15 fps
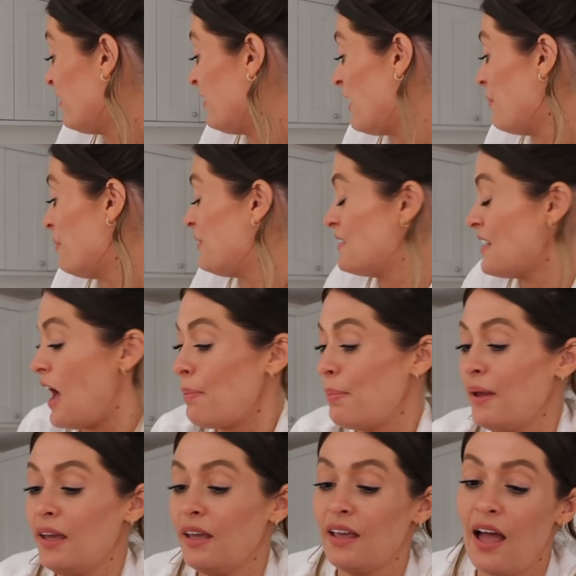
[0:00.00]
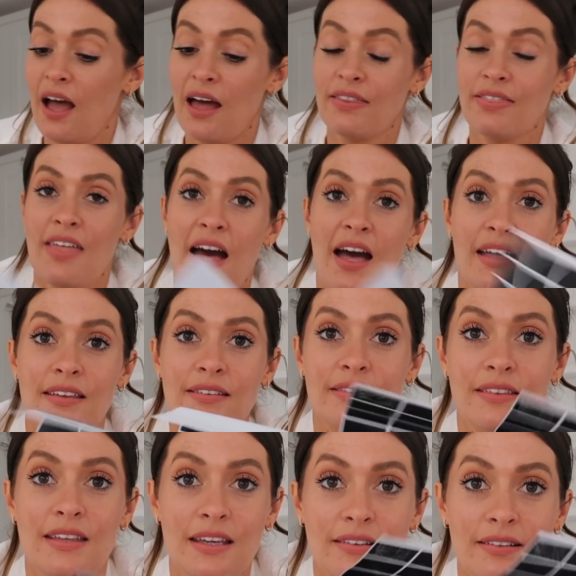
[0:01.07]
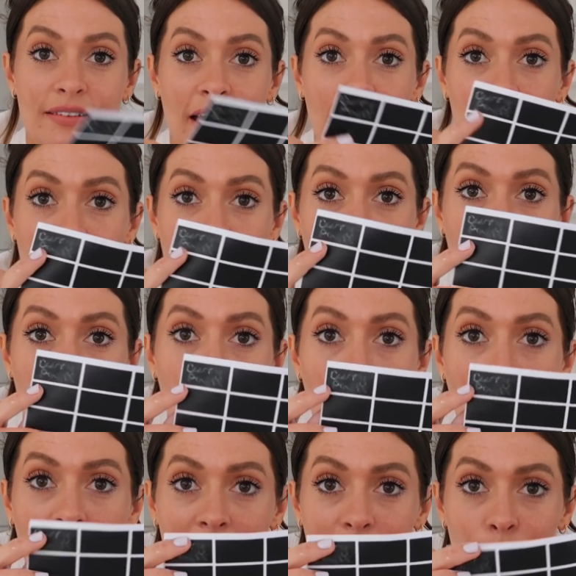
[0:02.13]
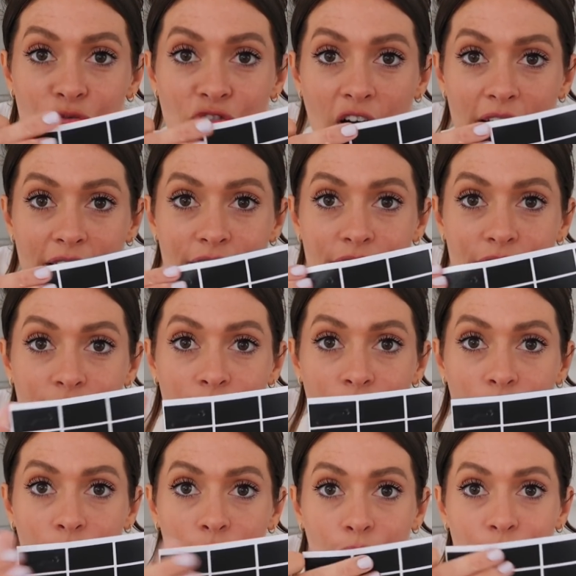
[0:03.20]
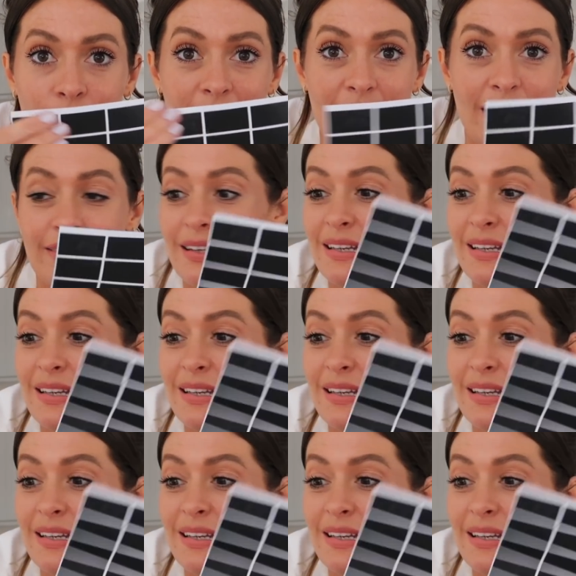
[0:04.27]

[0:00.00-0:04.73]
it just keeps snapping and that is the extent of how well it writes on these.